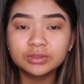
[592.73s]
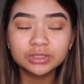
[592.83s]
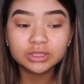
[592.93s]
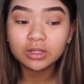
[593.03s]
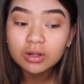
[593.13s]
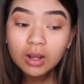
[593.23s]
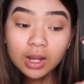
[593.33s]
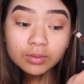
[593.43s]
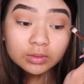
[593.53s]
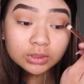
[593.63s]
So
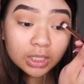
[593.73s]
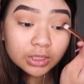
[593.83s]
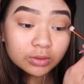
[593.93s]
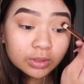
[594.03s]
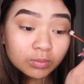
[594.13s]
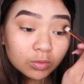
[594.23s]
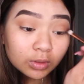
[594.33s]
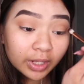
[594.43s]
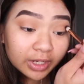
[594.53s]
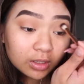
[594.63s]
I will start doing more
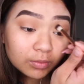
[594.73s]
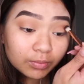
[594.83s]
like